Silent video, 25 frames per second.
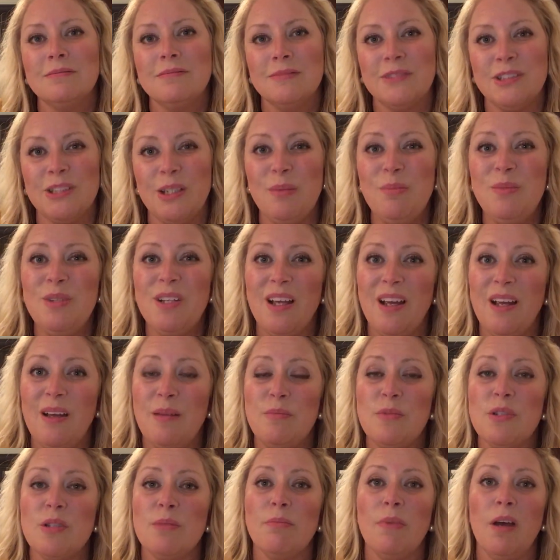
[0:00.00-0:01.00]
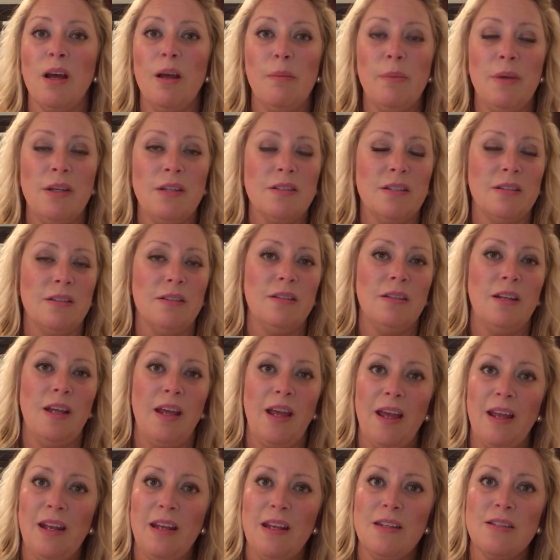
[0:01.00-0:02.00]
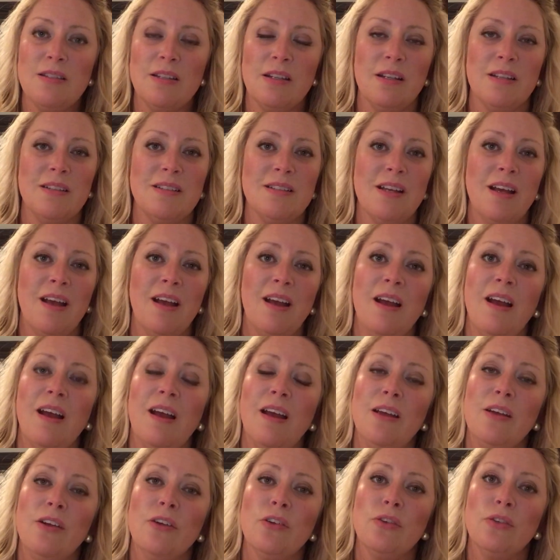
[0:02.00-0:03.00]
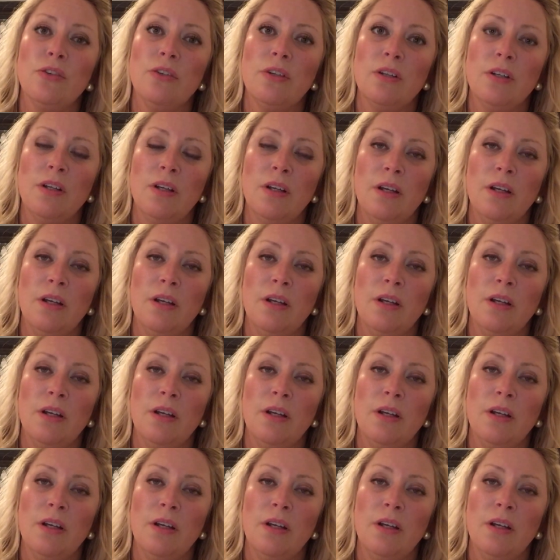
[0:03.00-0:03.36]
sometimes mommies and daddies get tired